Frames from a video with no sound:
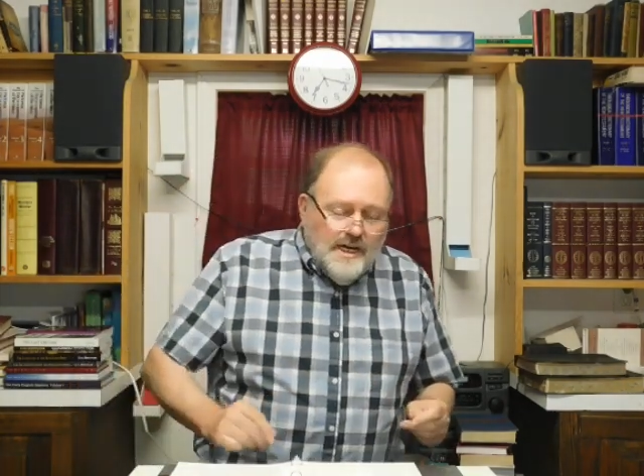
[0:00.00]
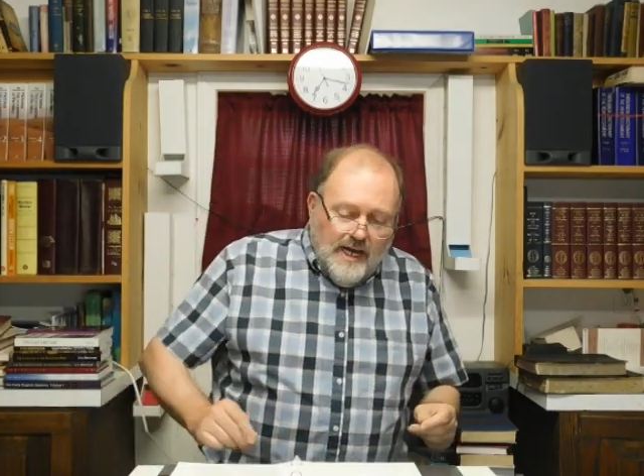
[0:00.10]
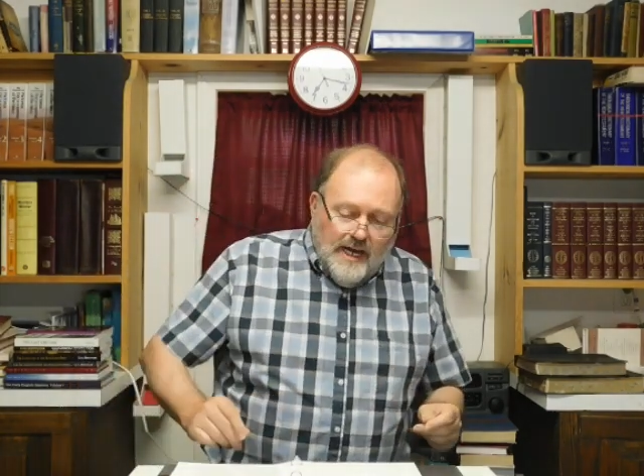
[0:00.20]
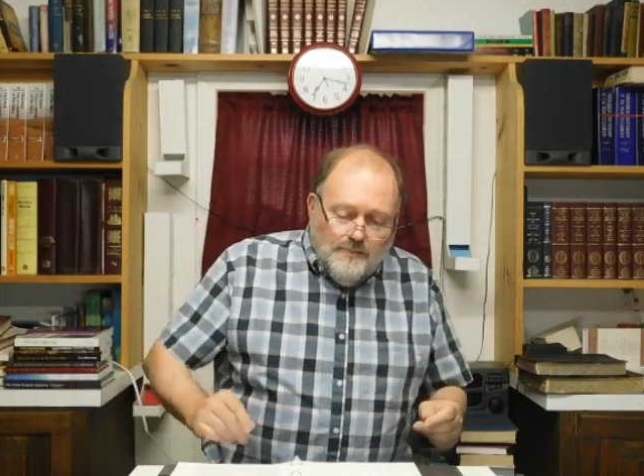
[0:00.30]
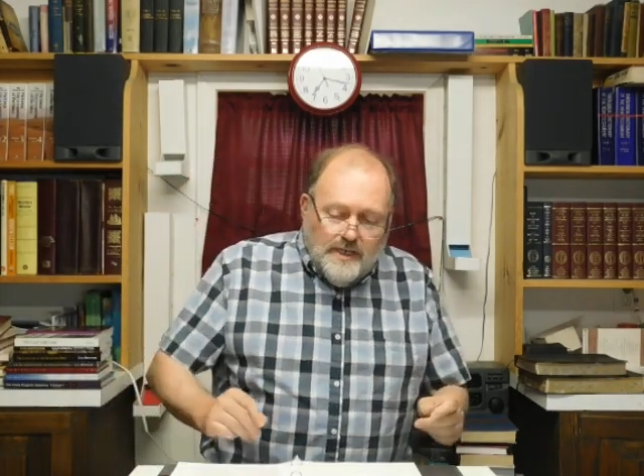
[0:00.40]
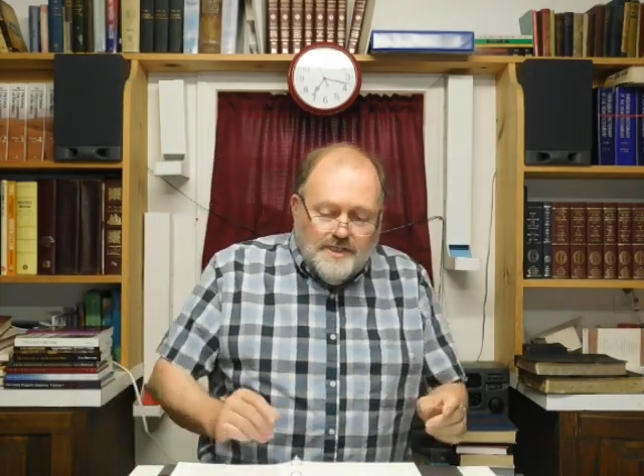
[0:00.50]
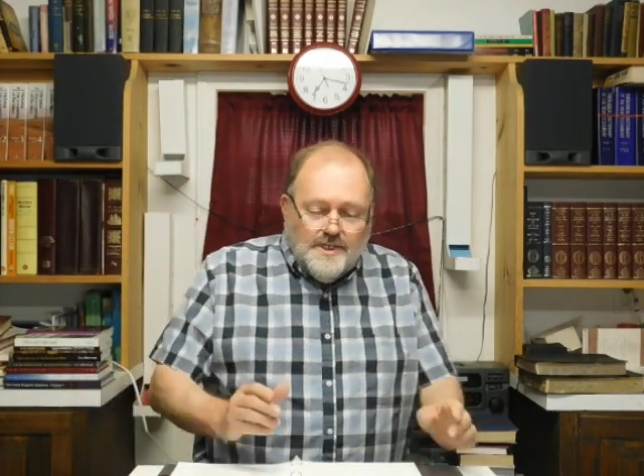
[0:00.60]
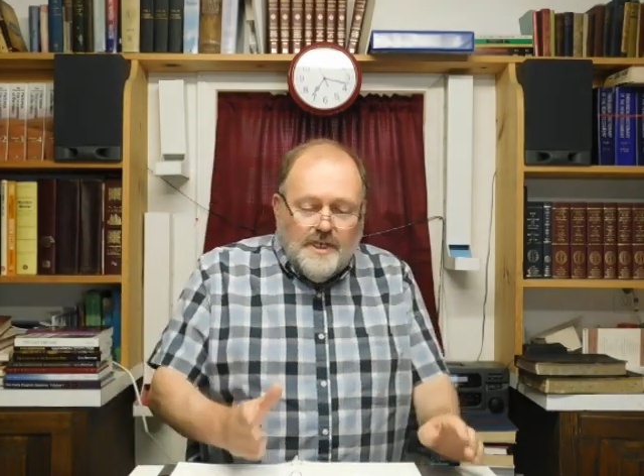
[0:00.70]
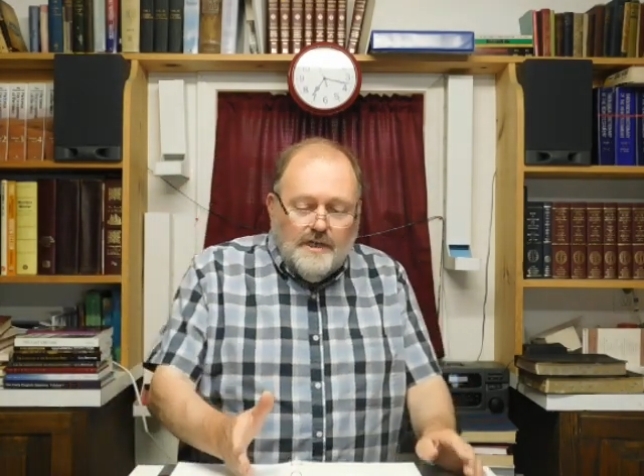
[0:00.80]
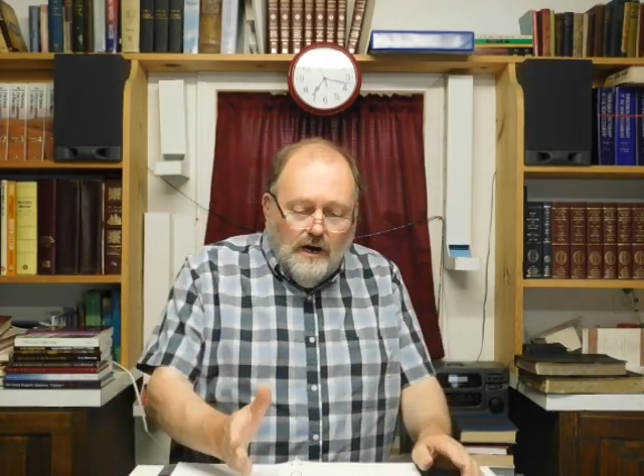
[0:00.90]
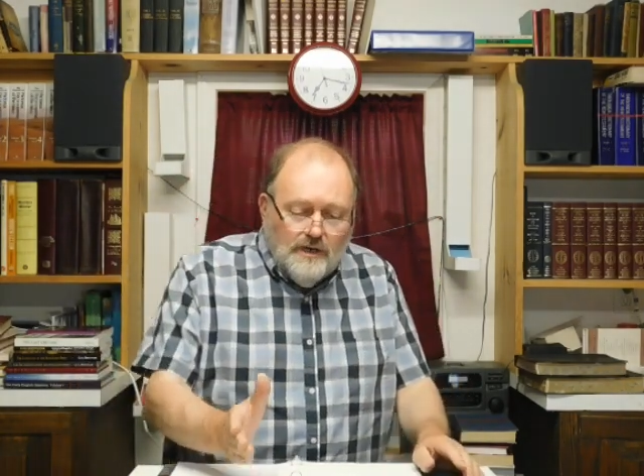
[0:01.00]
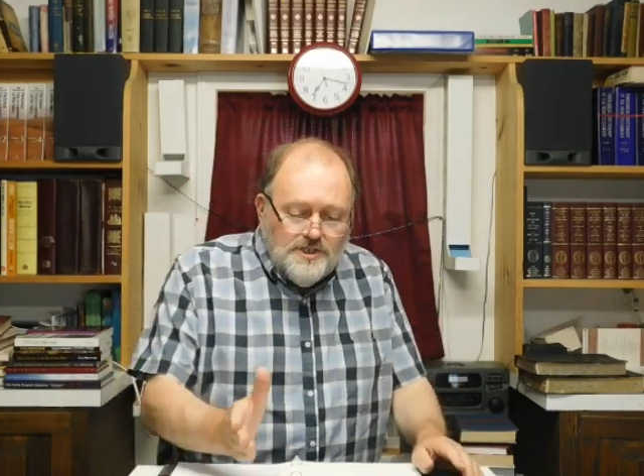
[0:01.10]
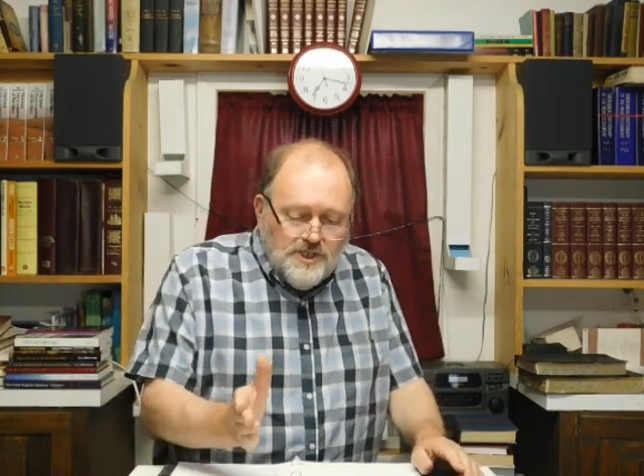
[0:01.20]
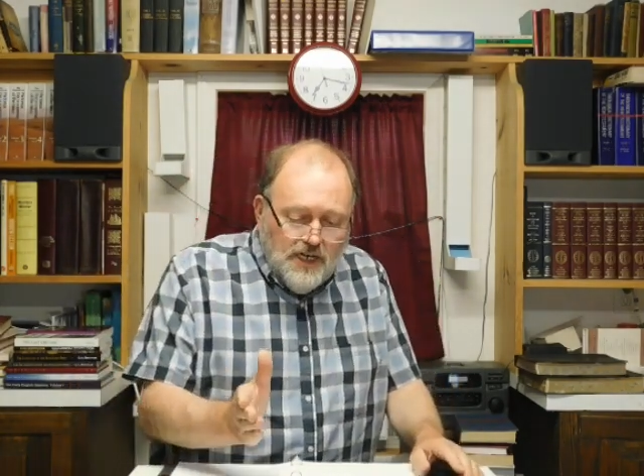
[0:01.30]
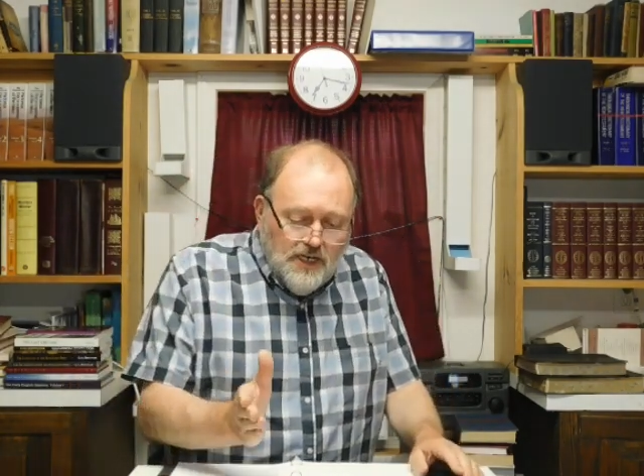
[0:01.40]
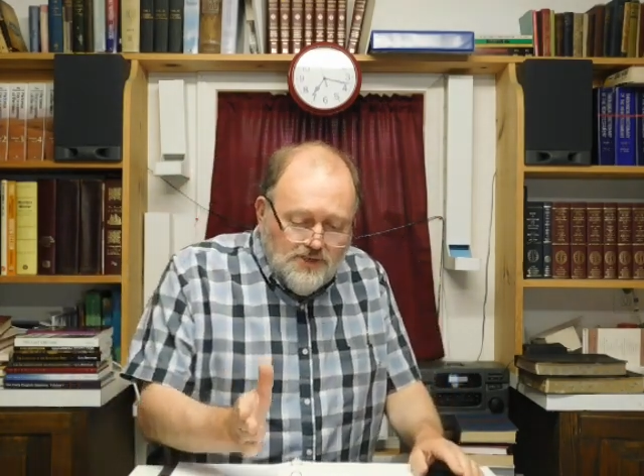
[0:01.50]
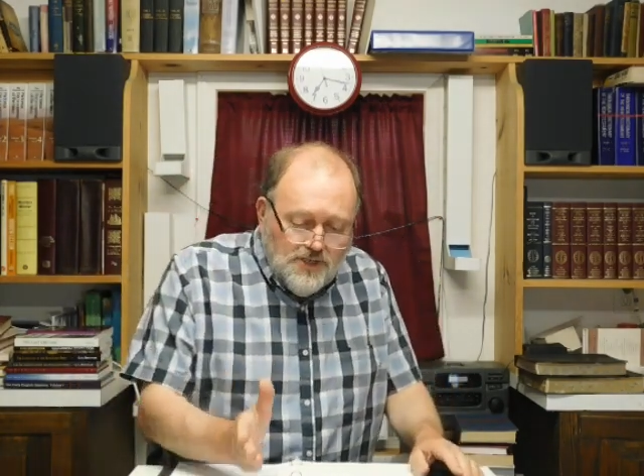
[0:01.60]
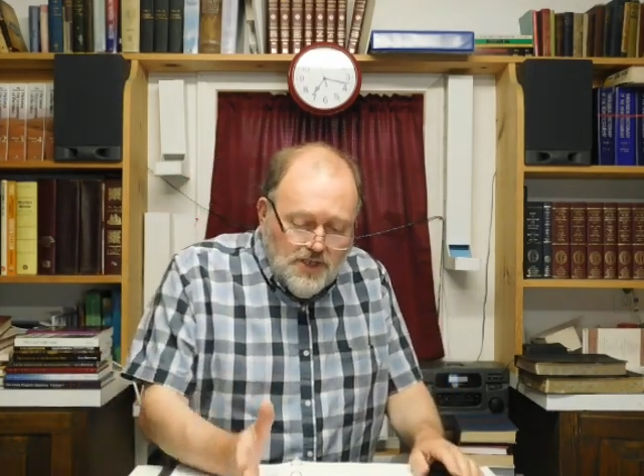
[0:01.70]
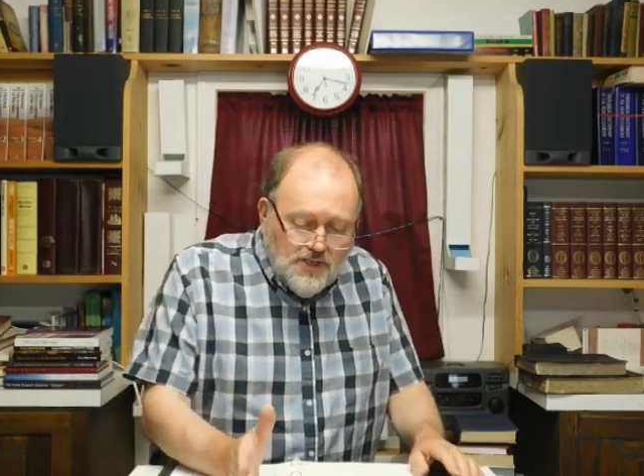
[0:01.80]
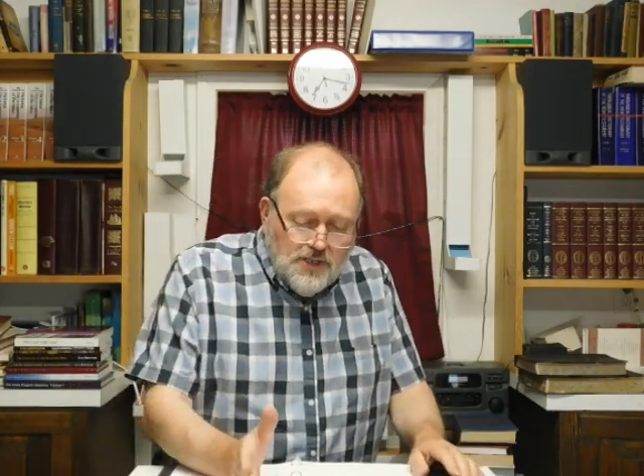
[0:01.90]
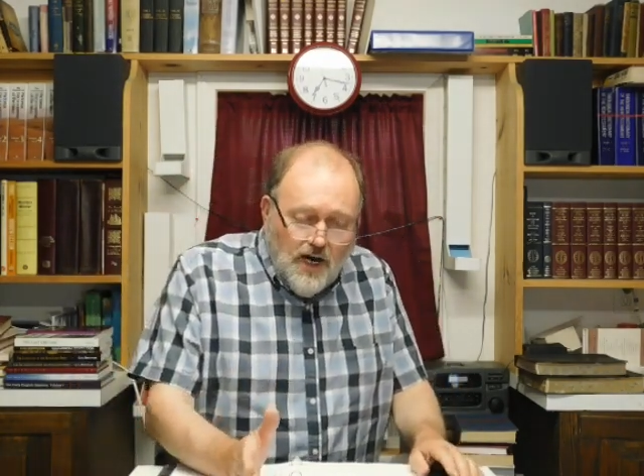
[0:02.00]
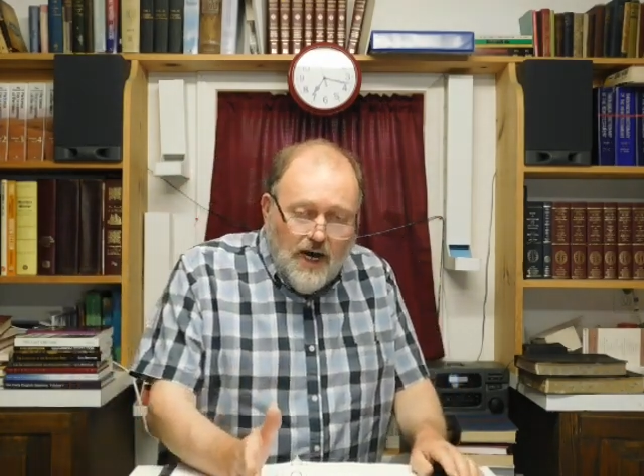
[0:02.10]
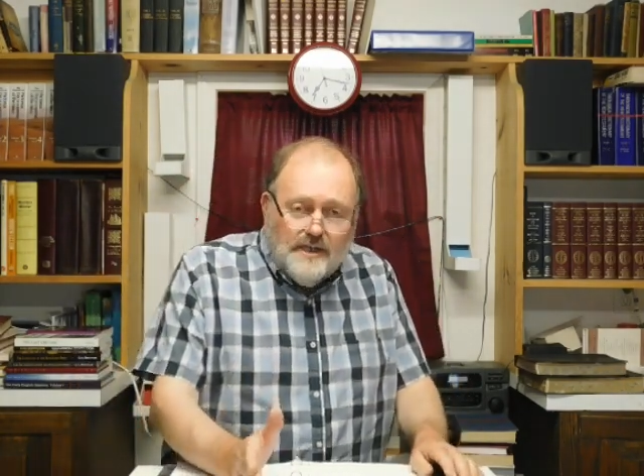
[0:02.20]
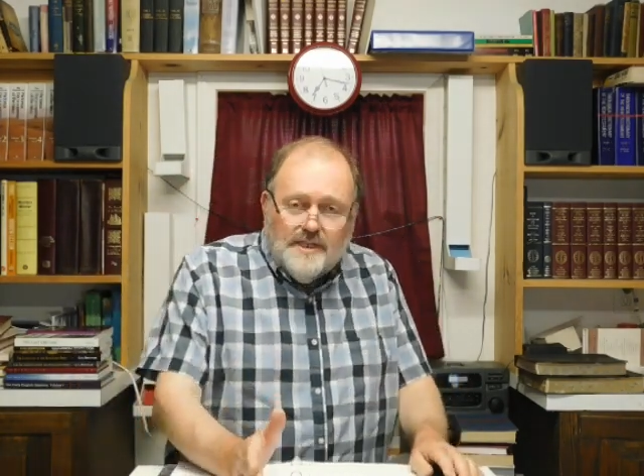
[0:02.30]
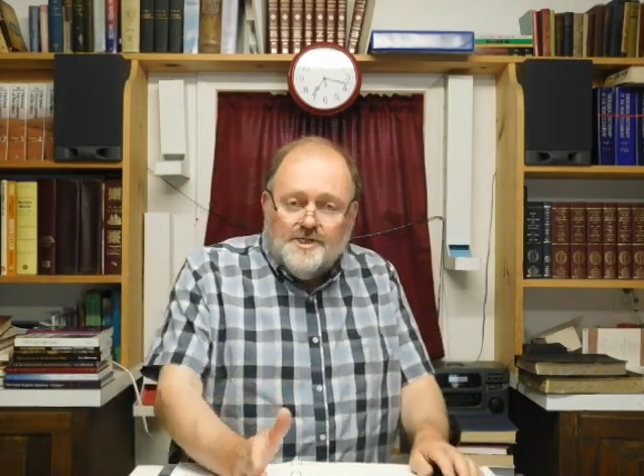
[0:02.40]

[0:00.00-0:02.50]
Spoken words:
and we see ourselves as ungodly